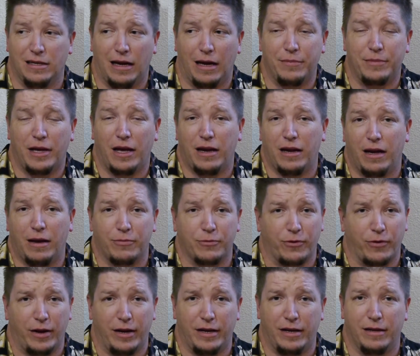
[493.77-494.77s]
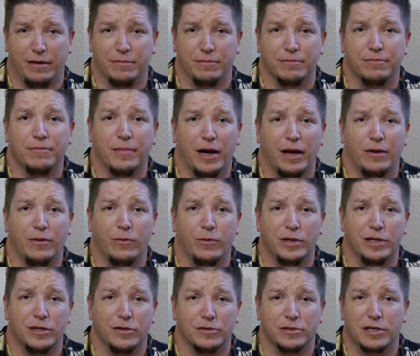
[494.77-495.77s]
I'm not upgrading my
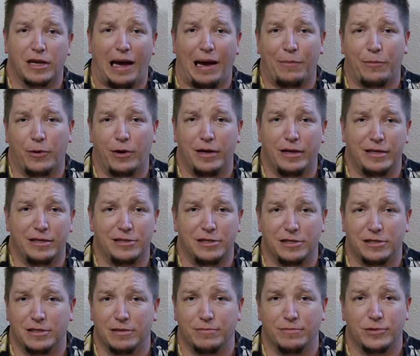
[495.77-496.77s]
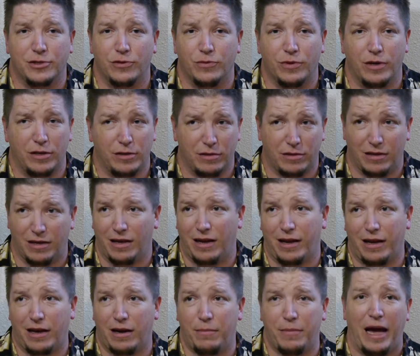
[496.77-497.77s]
Windows operating system to another thing.
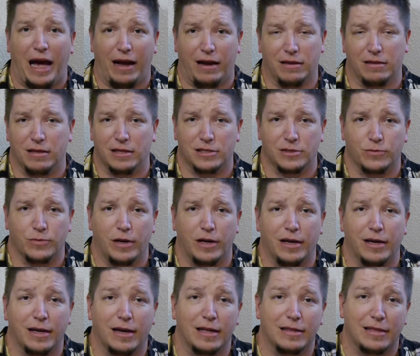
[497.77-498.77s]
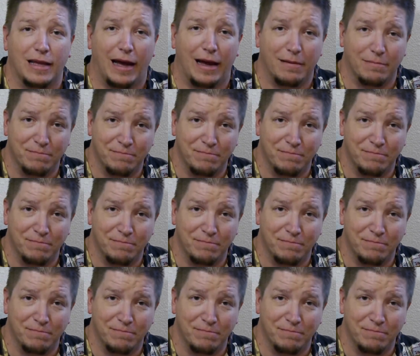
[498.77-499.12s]
I got a Mac, that's why I got that.